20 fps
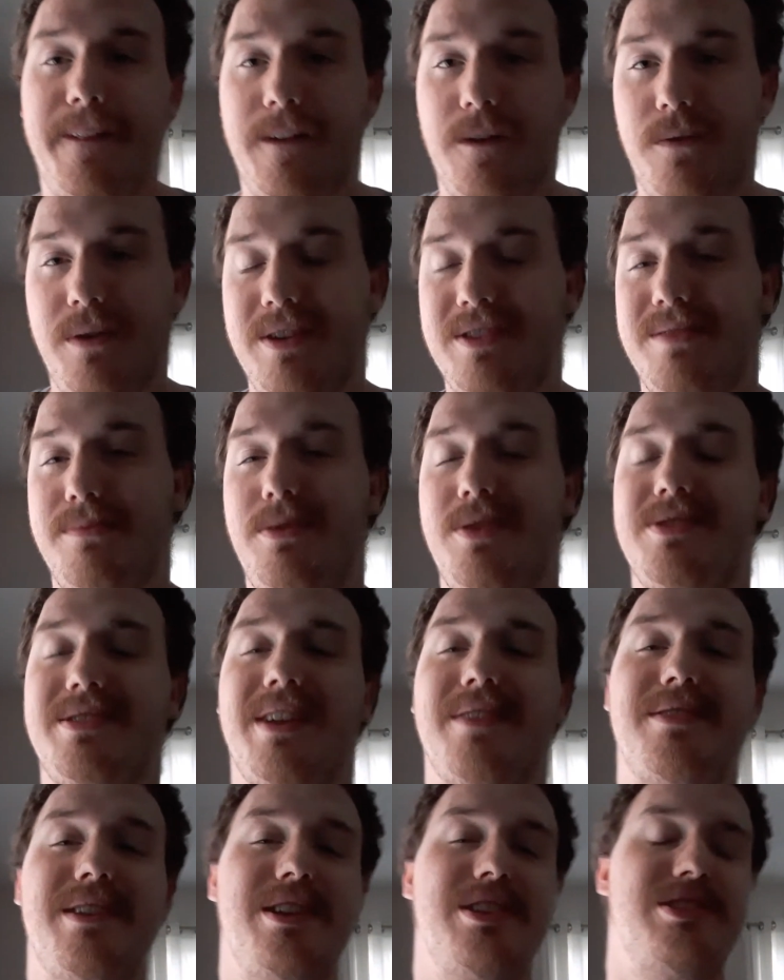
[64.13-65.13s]
create some music.
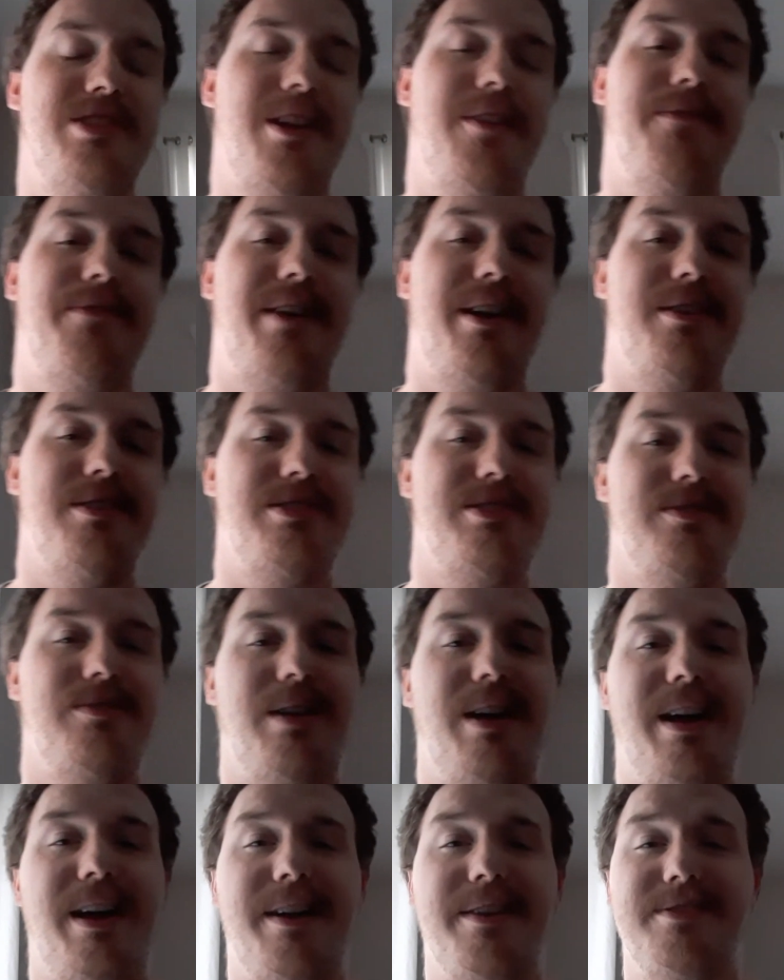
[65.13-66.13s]
I think J Fighter still
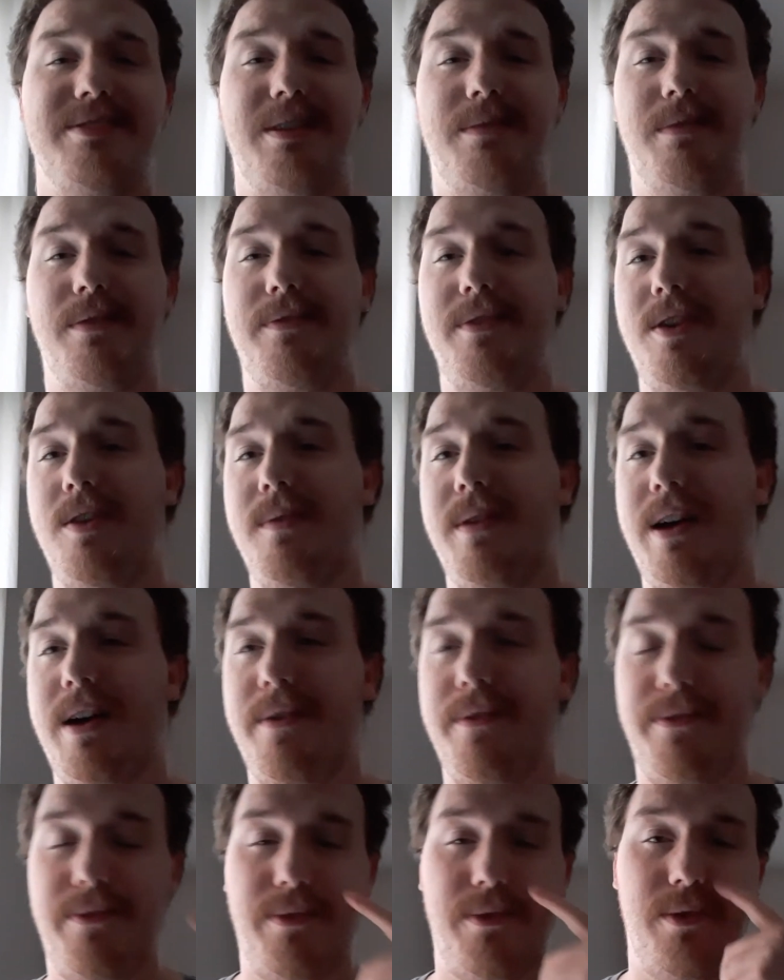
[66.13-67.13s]
has a review
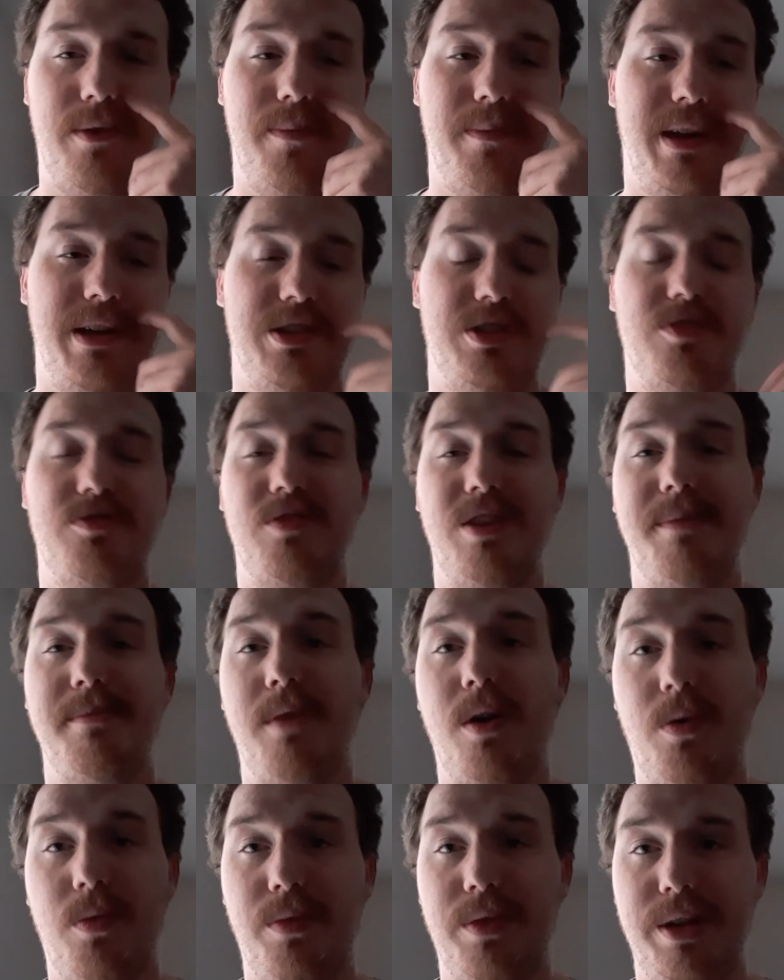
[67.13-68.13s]
out for my stream
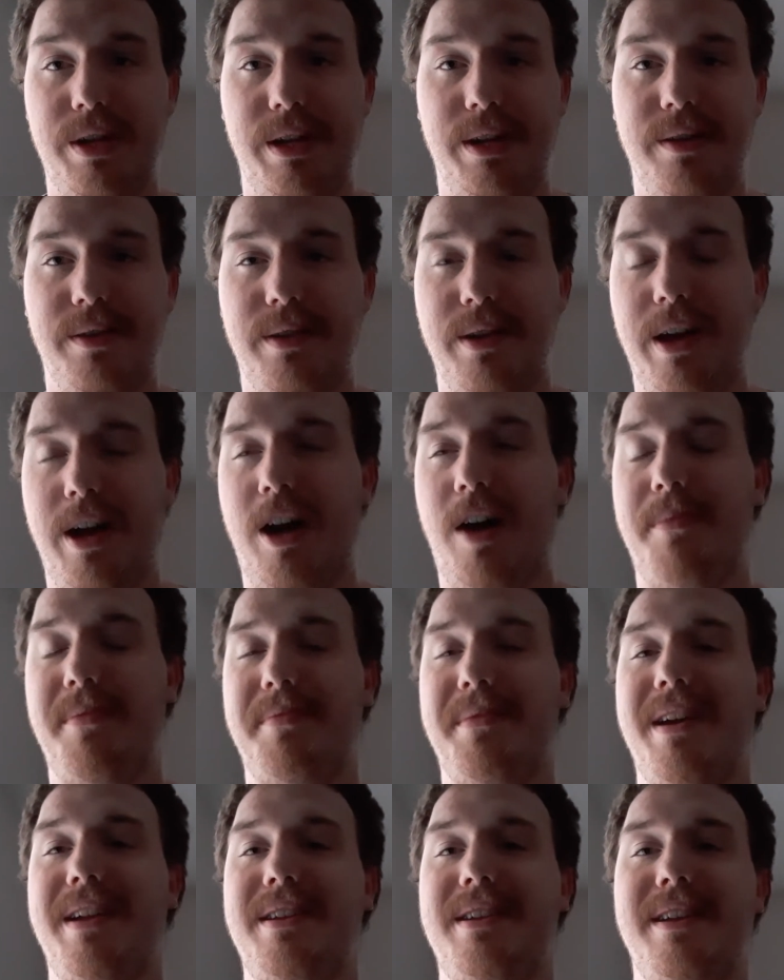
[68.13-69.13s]
only
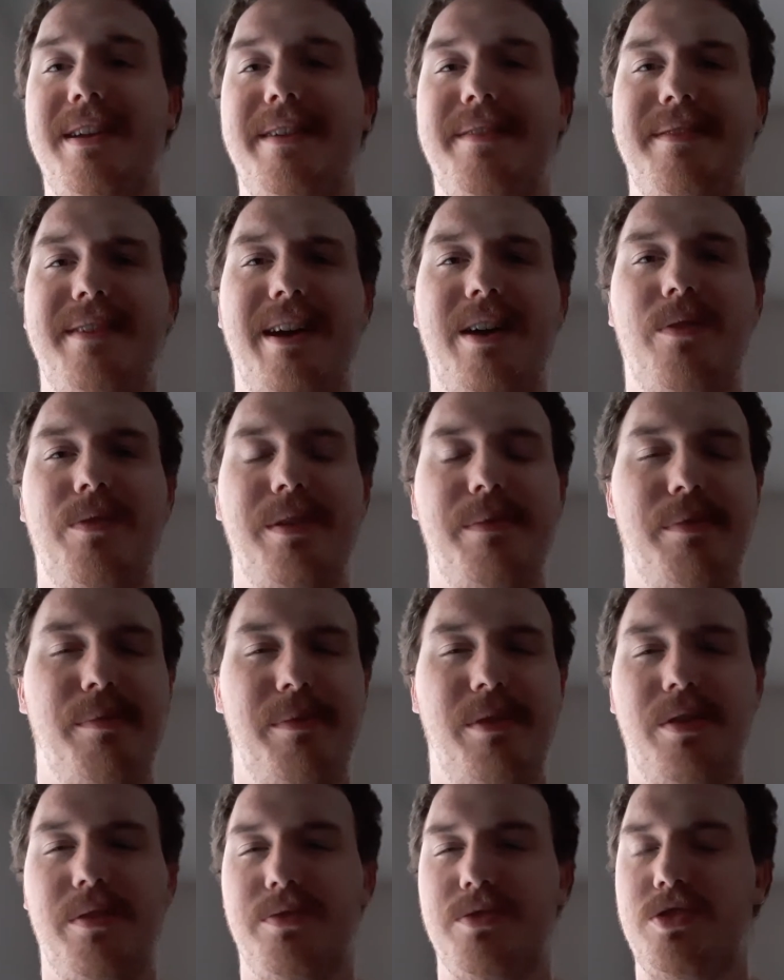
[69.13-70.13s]
album I did that only
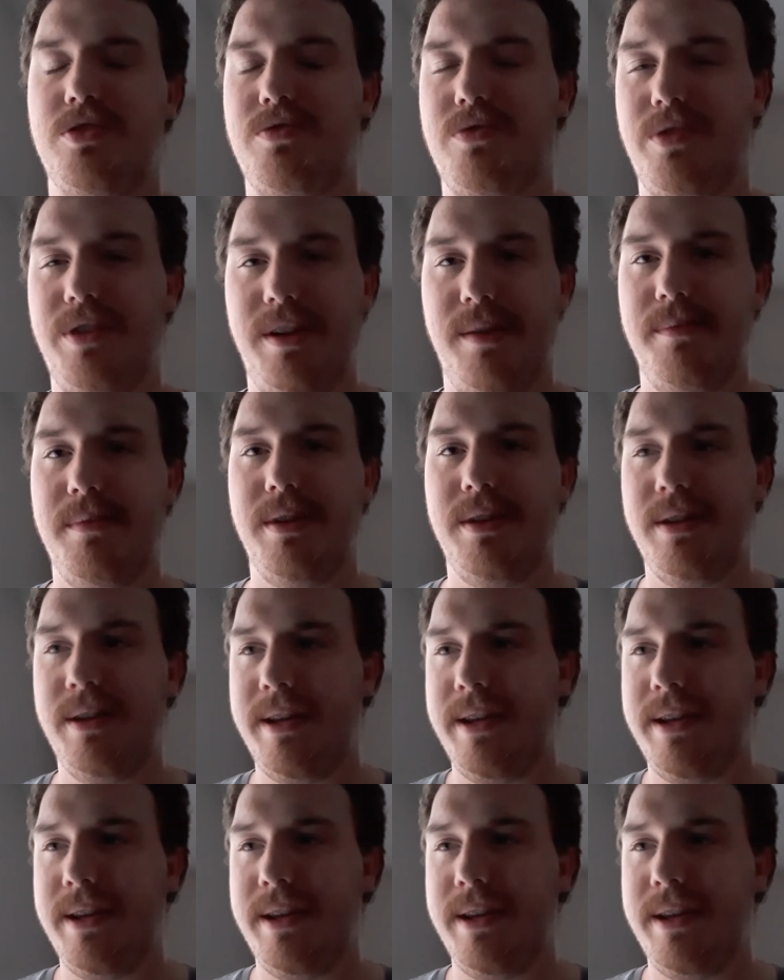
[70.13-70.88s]
premiered on stream.